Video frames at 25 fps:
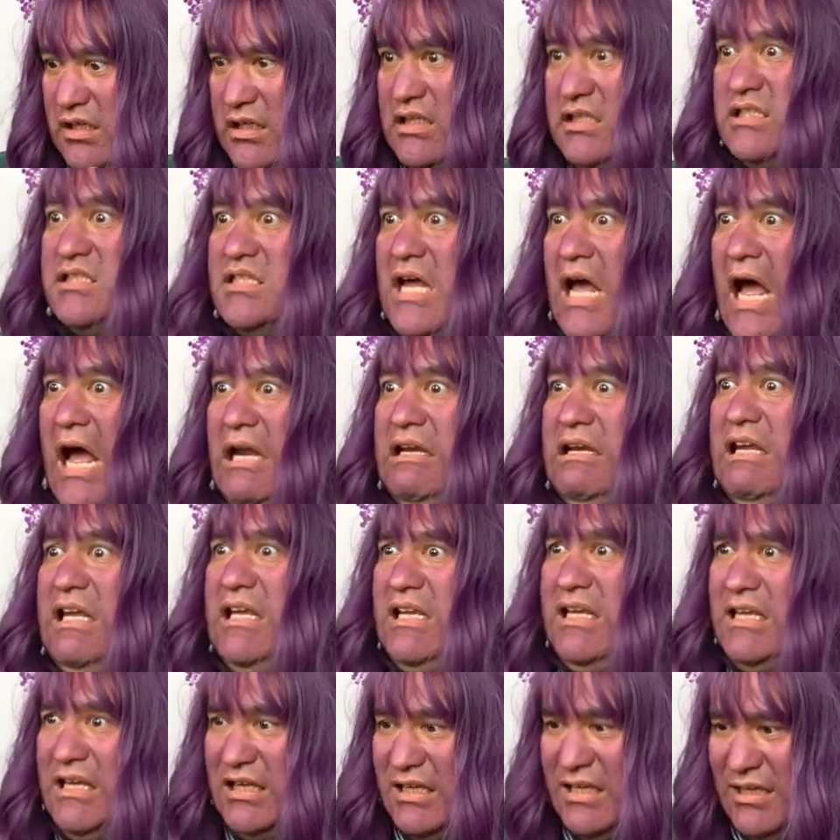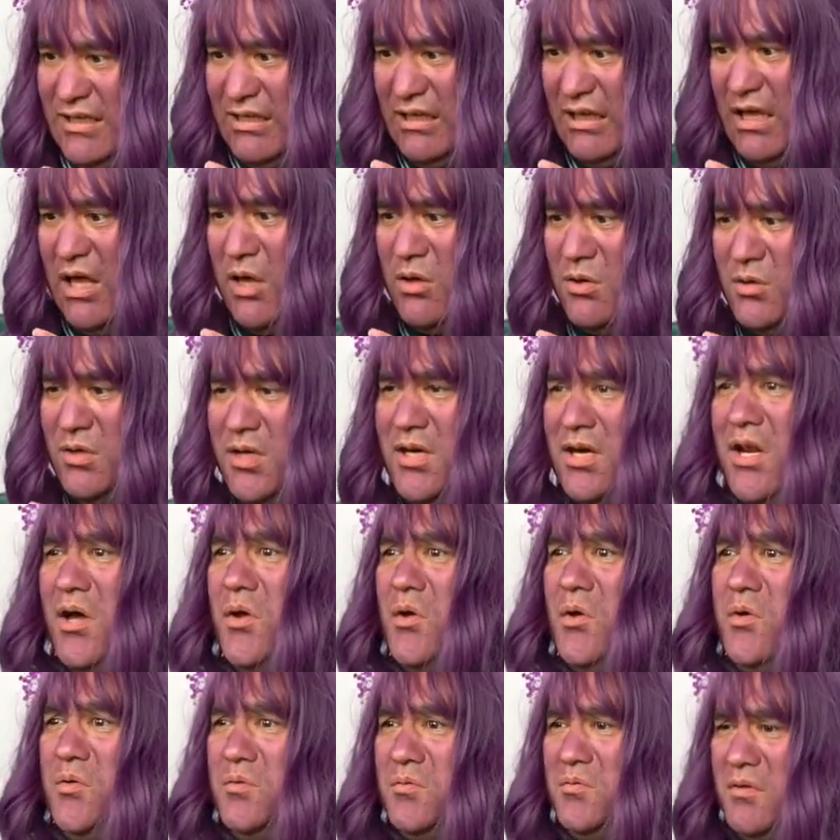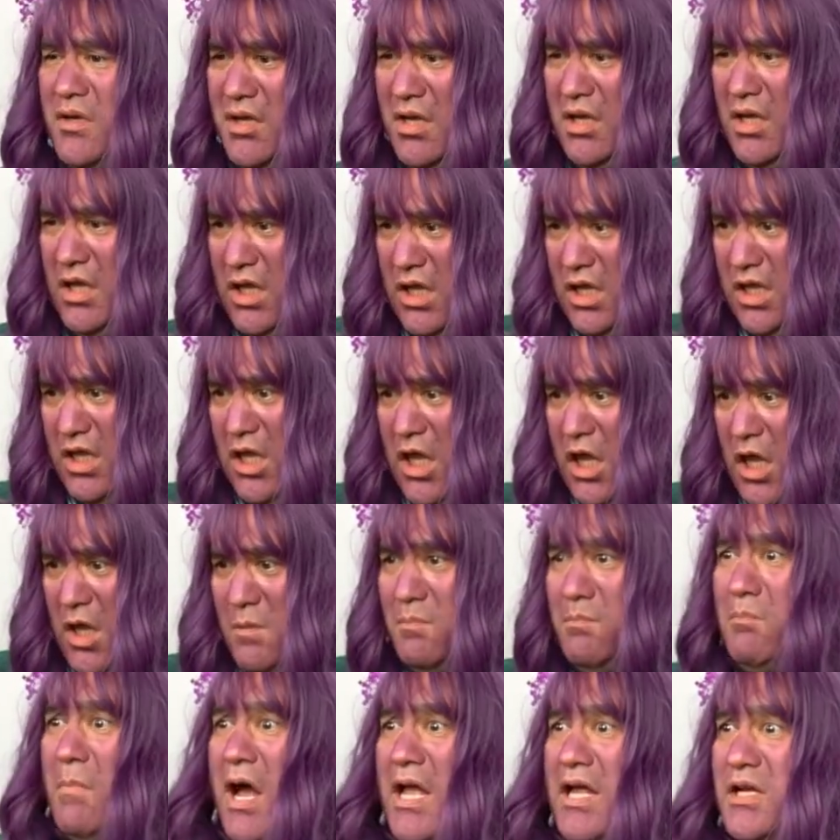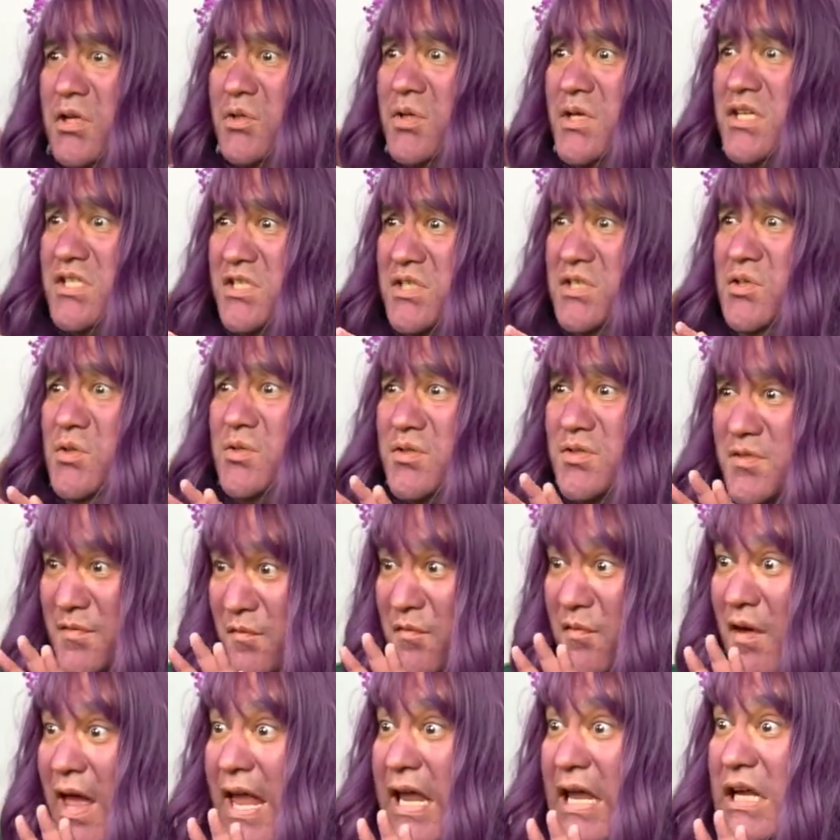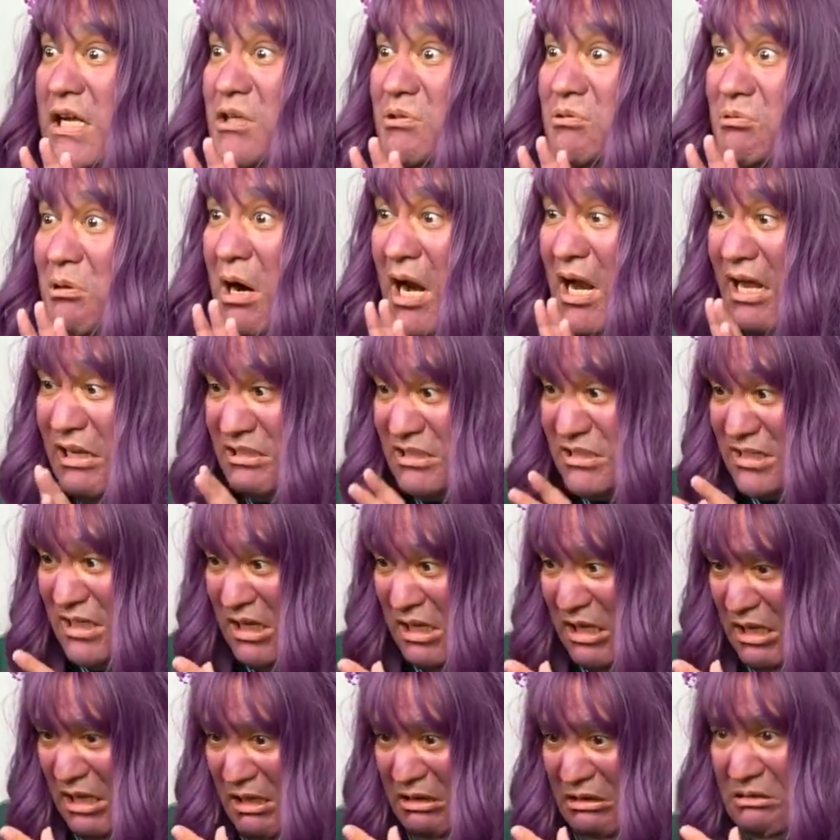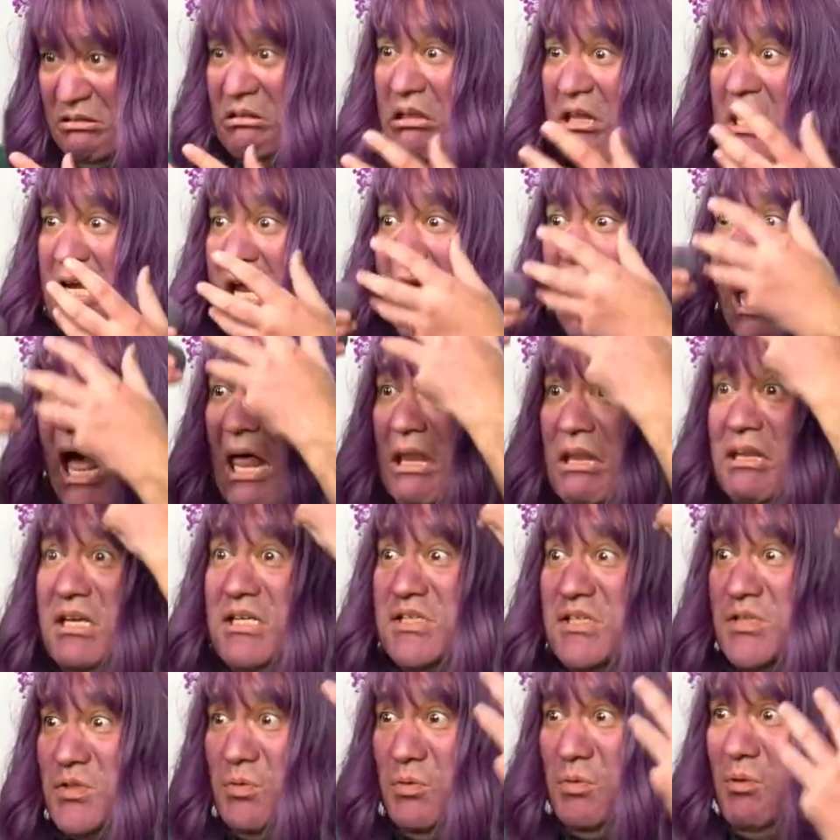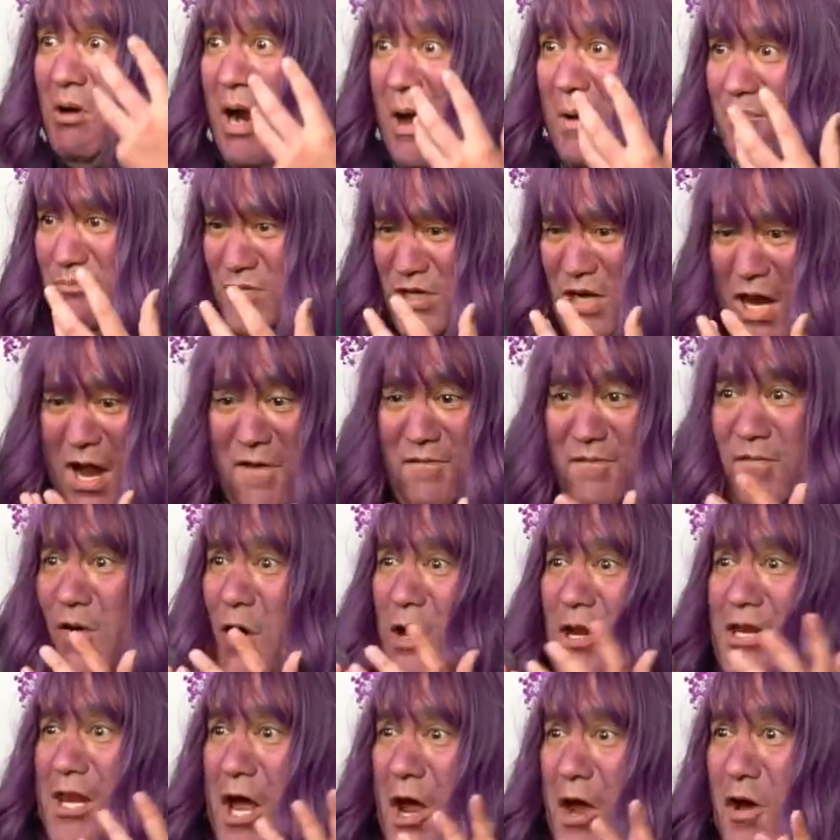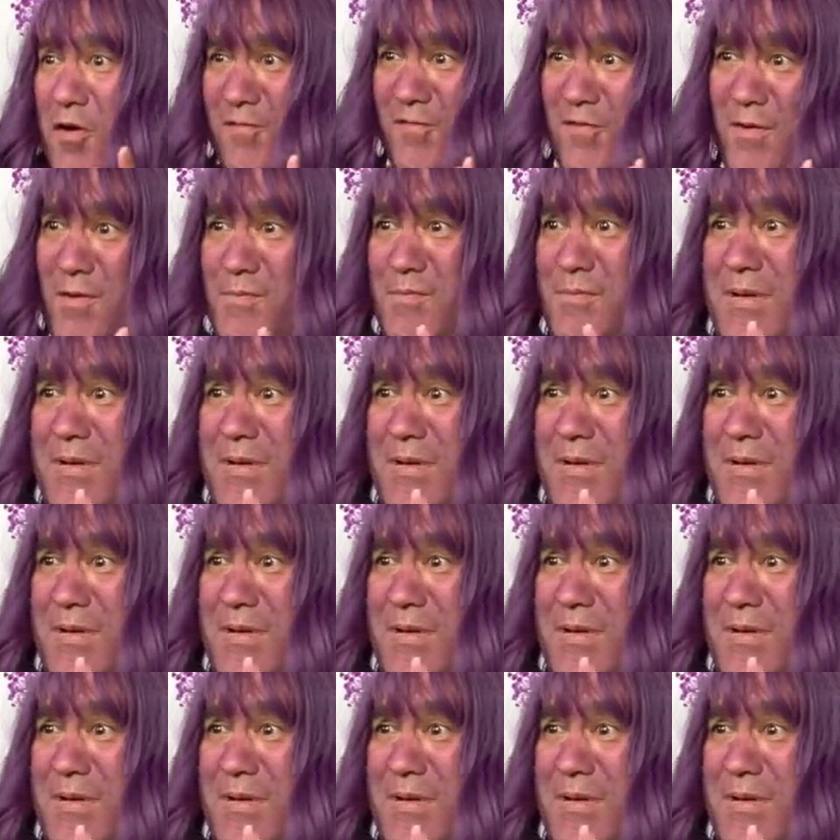Tiny, oh no, my crystal's fake, right? The colour's rubbed off all over